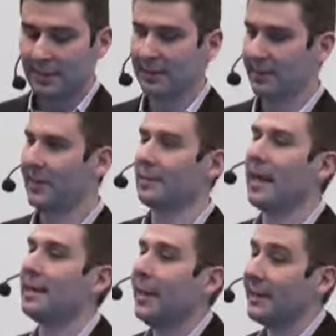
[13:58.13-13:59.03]
So a killer
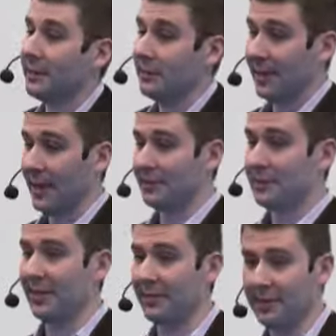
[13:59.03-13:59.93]
headline can really help
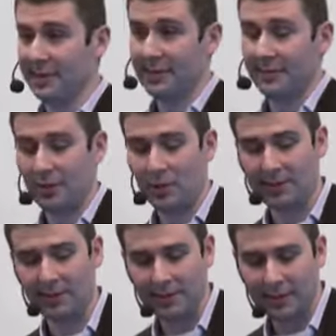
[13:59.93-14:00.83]
drive leads if you're
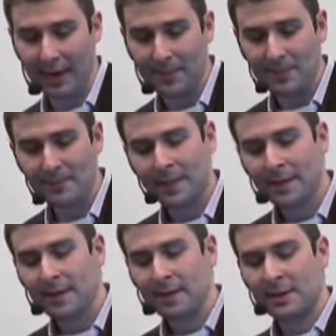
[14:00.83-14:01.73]
looking to do that.
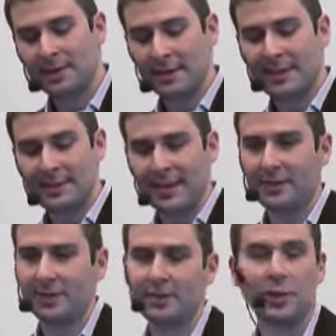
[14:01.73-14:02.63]
So these
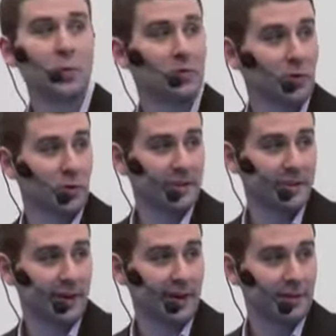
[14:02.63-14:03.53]
7 golden rules
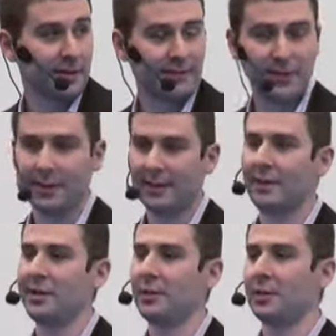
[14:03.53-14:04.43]
here, if you think about your